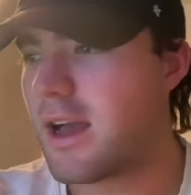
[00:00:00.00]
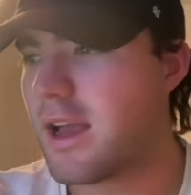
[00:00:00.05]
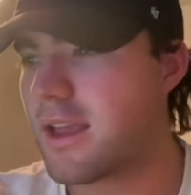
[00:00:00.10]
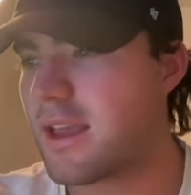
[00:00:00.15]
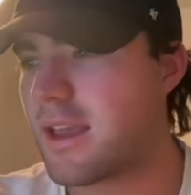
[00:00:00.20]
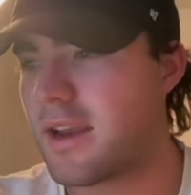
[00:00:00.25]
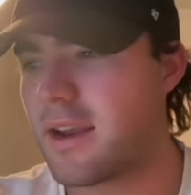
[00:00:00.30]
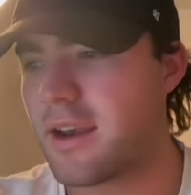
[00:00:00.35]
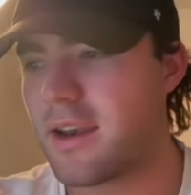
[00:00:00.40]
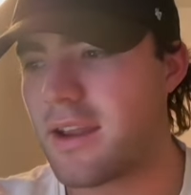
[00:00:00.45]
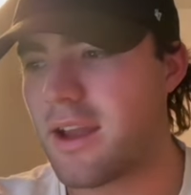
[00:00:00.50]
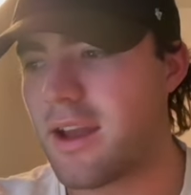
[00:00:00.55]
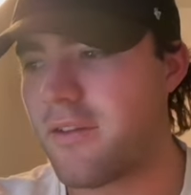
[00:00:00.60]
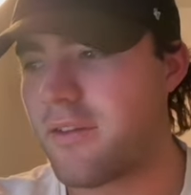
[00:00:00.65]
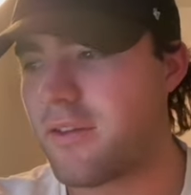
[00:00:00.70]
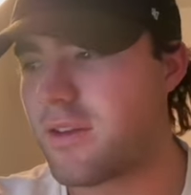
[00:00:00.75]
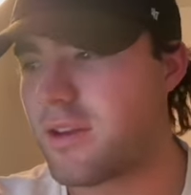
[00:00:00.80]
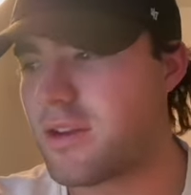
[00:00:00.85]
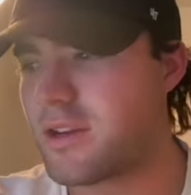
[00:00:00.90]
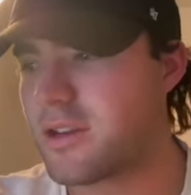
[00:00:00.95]
Kennedy
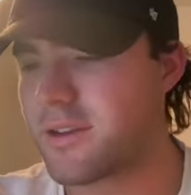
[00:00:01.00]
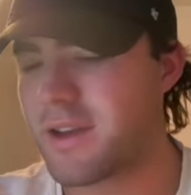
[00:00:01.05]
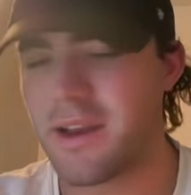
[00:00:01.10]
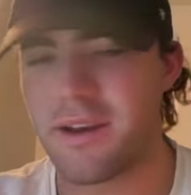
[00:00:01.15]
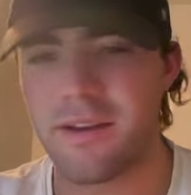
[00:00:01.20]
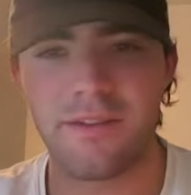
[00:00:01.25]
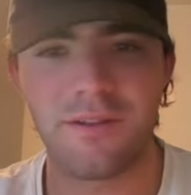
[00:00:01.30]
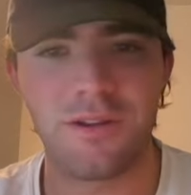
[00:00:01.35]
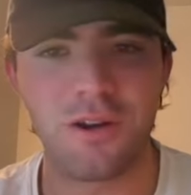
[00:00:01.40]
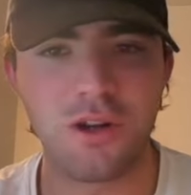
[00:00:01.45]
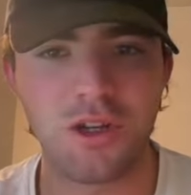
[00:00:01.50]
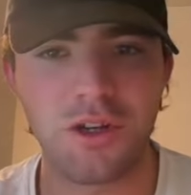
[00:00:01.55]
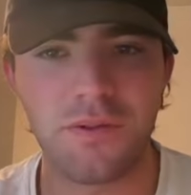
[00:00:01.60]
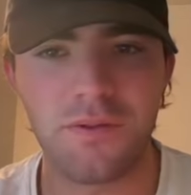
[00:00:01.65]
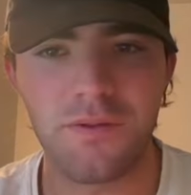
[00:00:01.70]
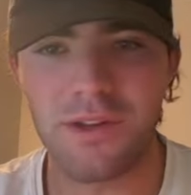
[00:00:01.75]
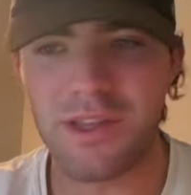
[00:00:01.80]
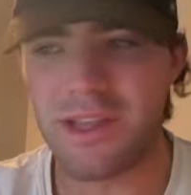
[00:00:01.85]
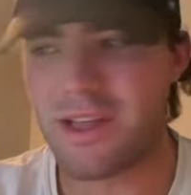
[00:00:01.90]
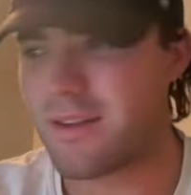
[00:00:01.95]
obviously just kind of searching
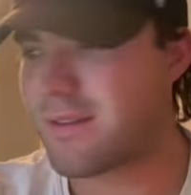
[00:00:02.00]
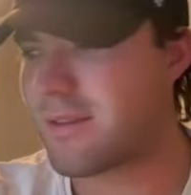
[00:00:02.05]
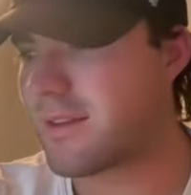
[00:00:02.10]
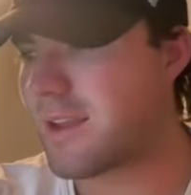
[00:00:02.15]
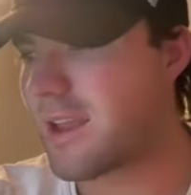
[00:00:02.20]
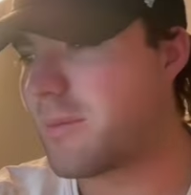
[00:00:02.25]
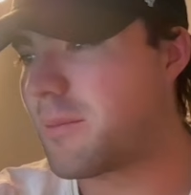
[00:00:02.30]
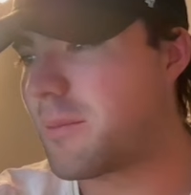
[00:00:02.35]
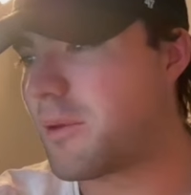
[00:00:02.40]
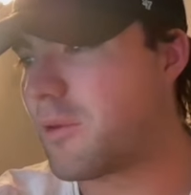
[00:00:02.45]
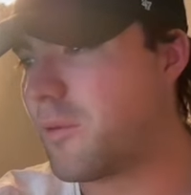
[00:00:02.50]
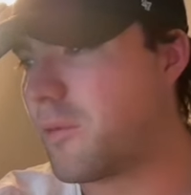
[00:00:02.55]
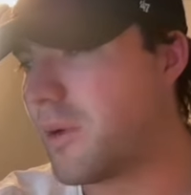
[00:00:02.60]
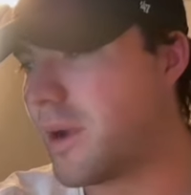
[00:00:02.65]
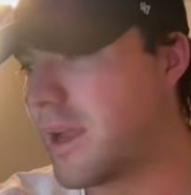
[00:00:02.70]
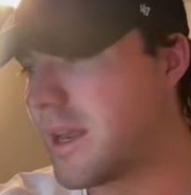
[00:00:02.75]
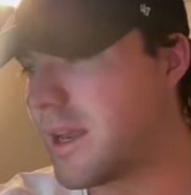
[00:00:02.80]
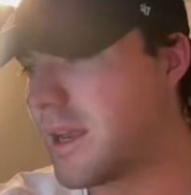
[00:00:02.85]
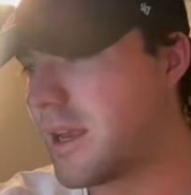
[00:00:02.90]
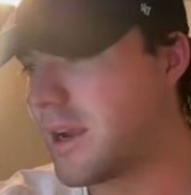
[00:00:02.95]
for that statement
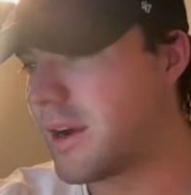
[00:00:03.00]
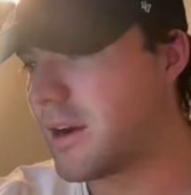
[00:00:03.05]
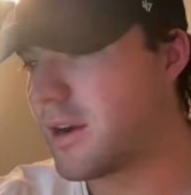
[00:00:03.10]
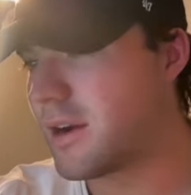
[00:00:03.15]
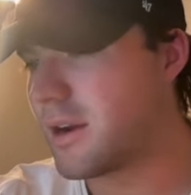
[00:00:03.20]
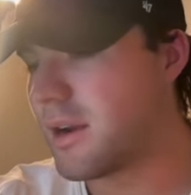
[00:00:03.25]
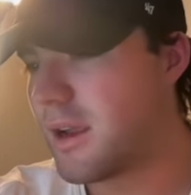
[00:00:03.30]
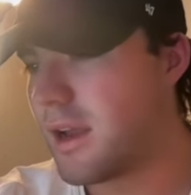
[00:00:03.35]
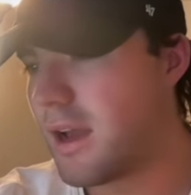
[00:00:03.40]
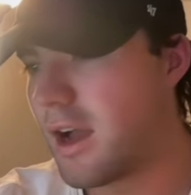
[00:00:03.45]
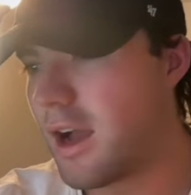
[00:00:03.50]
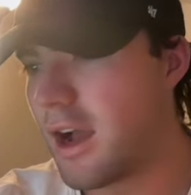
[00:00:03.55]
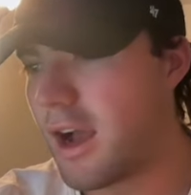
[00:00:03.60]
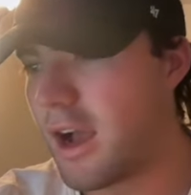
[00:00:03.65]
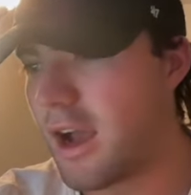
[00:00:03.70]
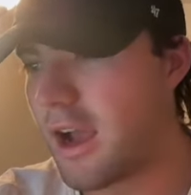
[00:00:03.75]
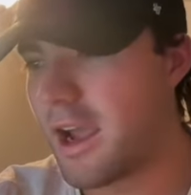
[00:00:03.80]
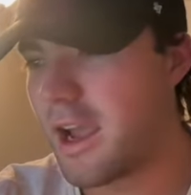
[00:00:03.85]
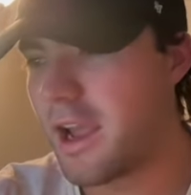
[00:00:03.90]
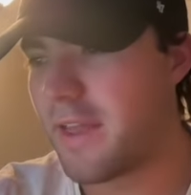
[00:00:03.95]
win here,
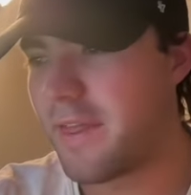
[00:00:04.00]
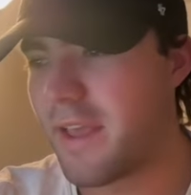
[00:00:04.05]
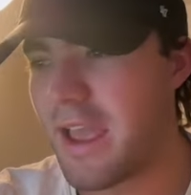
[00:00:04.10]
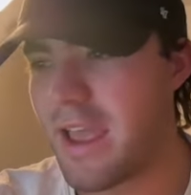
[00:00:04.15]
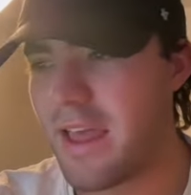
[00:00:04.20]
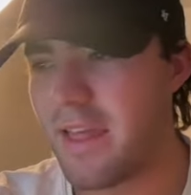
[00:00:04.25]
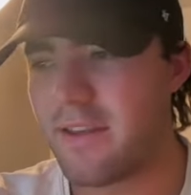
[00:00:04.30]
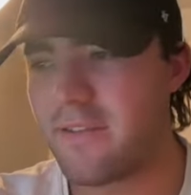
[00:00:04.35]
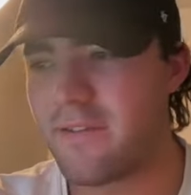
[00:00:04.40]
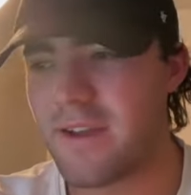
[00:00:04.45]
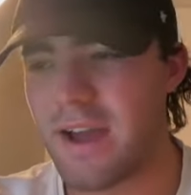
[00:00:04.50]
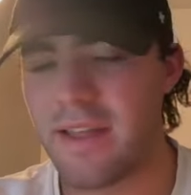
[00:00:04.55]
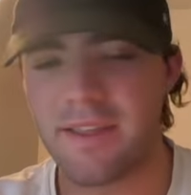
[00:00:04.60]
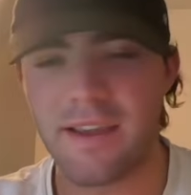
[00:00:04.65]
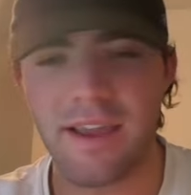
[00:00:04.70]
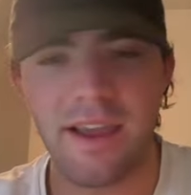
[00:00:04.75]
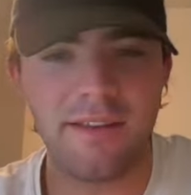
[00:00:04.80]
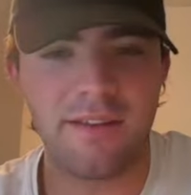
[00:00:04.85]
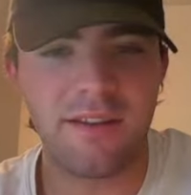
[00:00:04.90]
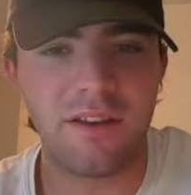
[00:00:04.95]
and they've got
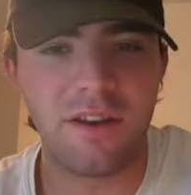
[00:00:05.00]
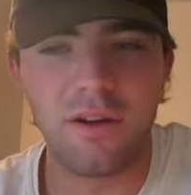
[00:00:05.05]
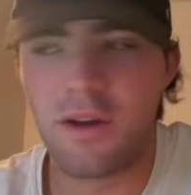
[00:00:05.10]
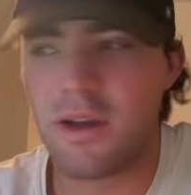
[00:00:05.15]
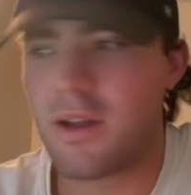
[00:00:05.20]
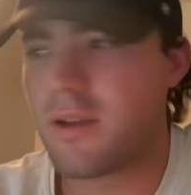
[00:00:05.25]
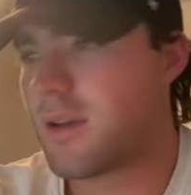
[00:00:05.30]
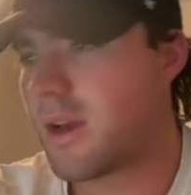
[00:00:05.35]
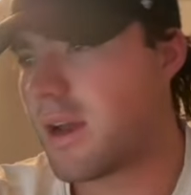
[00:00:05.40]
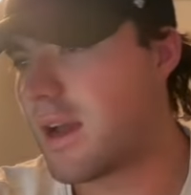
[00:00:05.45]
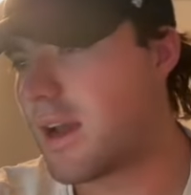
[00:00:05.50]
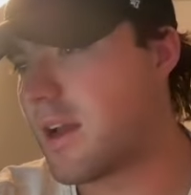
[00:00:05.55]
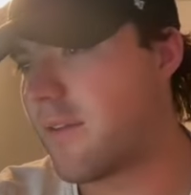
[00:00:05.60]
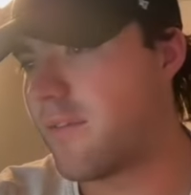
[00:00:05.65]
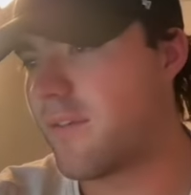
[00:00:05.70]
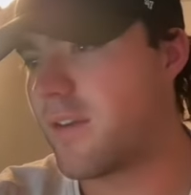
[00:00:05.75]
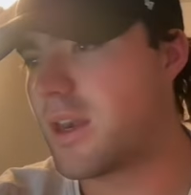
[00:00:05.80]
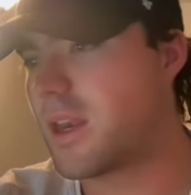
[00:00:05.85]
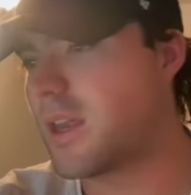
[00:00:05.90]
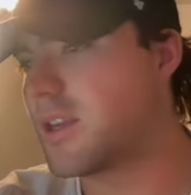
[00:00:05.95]
the guys to do it.
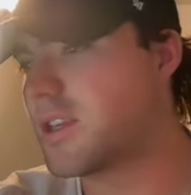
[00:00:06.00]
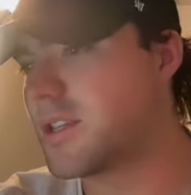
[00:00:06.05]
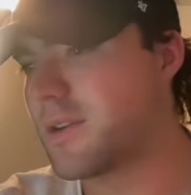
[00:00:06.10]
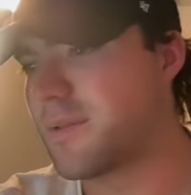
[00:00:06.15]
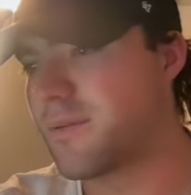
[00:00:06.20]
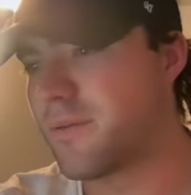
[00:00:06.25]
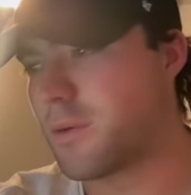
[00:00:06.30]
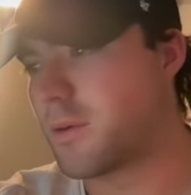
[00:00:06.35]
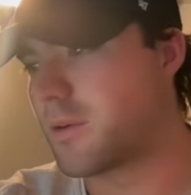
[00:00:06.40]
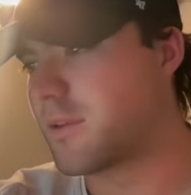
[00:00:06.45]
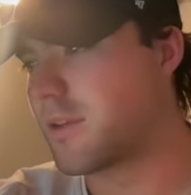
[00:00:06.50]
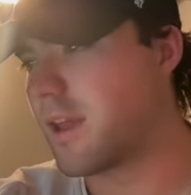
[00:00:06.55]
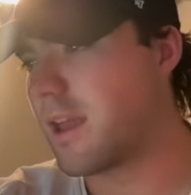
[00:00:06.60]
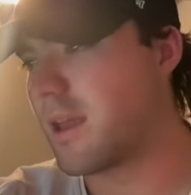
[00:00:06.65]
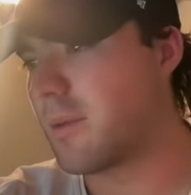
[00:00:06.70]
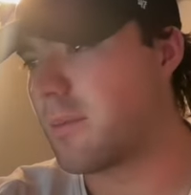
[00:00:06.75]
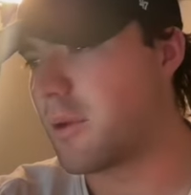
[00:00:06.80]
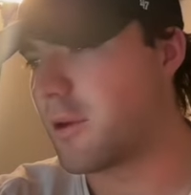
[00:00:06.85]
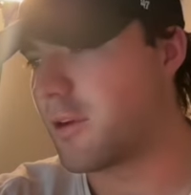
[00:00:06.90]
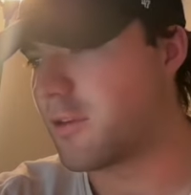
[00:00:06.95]
Vinny
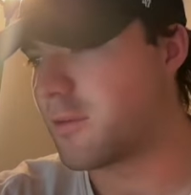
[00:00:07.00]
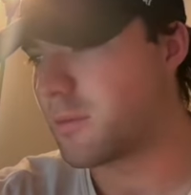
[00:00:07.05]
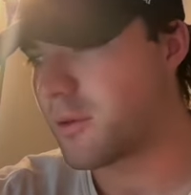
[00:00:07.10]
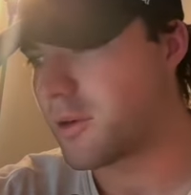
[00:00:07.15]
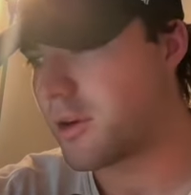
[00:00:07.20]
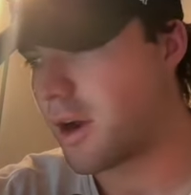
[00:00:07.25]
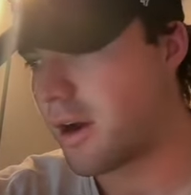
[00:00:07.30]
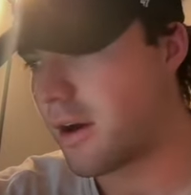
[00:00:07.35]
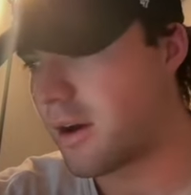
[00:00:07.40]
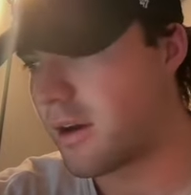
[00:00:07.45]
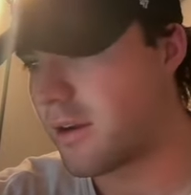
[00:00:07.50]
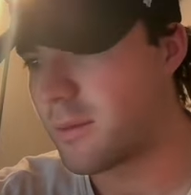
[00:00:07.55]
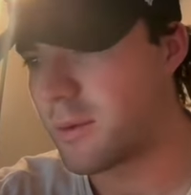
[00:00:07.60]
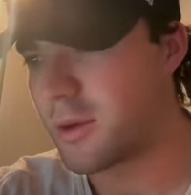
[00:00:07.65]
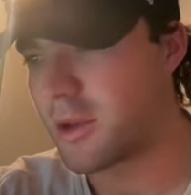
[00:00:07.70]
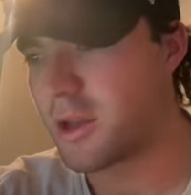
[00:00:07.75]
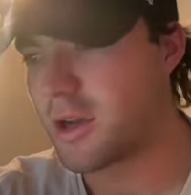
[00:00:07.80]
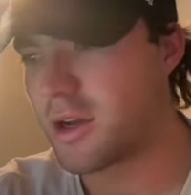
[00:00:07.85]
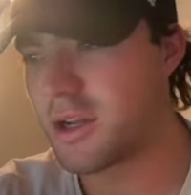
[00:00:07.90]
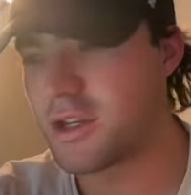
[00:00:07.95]
Gianforte, Pierce McCrary has
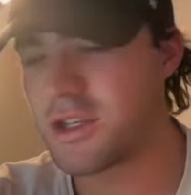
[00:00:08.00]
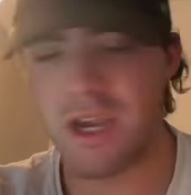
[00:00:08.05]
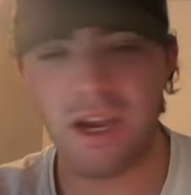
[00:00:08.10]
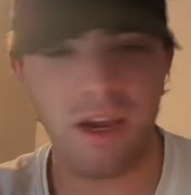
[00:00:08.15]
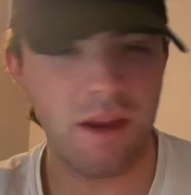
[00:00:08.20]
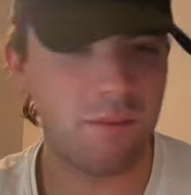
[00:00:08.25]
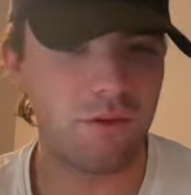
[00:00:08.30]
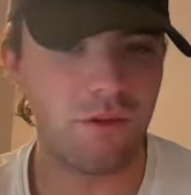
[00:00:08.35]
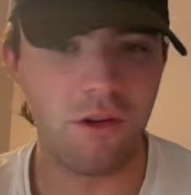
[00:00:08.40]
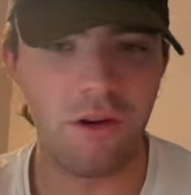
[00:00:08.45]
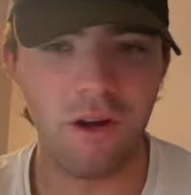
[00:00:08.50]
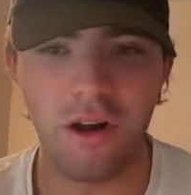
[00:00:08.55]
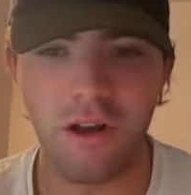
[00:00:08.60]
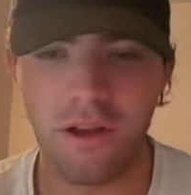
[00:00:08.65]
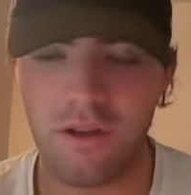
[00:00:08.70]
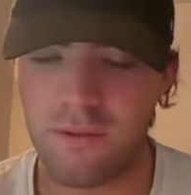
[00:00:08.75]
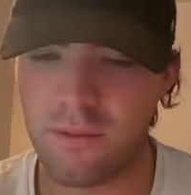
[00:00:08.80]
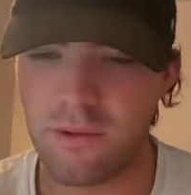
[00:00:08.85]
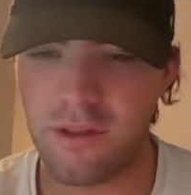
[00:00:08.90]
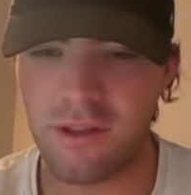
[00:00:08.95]
been good. Jacob
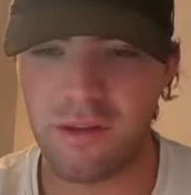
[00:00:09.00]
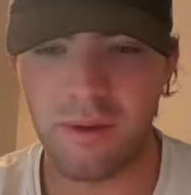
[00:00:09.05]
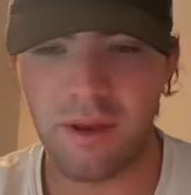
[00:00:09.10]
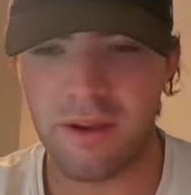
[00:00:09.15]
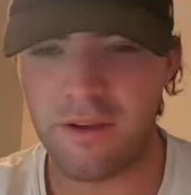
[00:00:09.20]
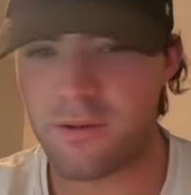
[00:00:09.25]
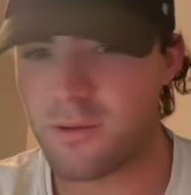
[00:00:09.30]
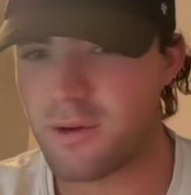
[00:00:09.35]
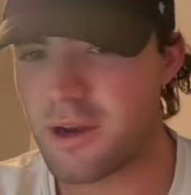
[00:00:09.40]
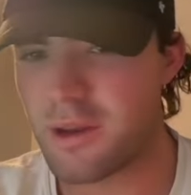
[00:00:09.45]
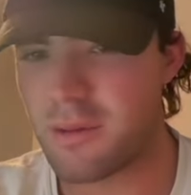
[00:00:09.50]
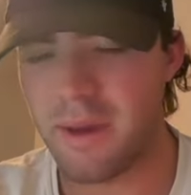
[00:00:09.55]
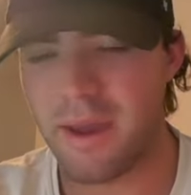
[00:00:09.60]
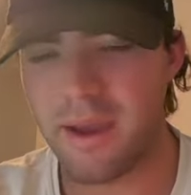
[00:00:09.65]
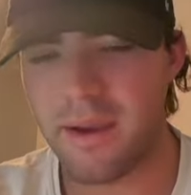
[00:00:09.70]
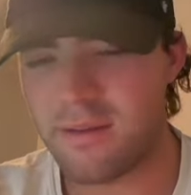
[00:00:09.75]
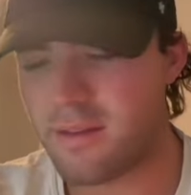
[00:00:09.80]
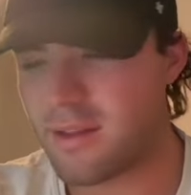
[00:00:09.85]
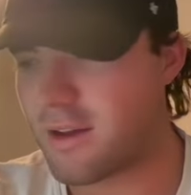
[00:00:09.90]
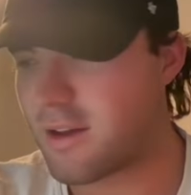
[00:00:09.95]
Doyle is one of the best running
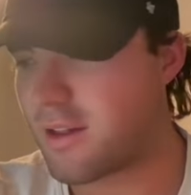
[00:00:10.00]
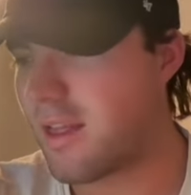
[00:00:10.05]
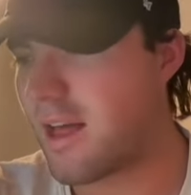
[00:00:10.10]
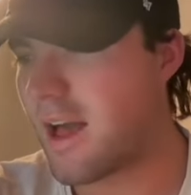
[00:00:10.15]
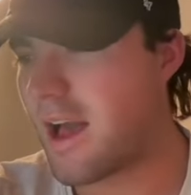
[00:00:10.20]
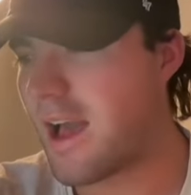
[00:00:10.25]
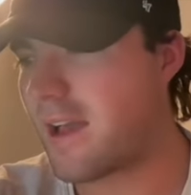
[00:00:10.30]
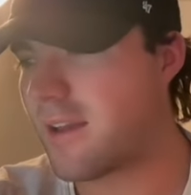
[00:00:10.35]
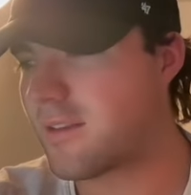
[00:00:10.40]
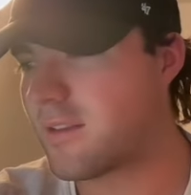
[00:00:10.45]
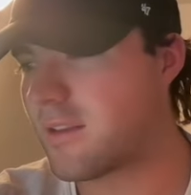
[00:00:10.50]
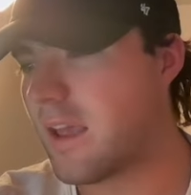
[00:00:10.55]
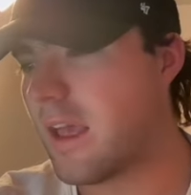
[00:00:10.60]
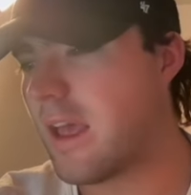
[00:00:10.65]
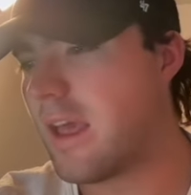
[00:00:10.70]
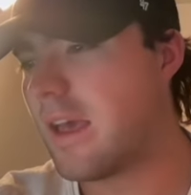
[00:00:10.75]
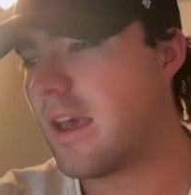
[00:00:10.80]
backs in the class.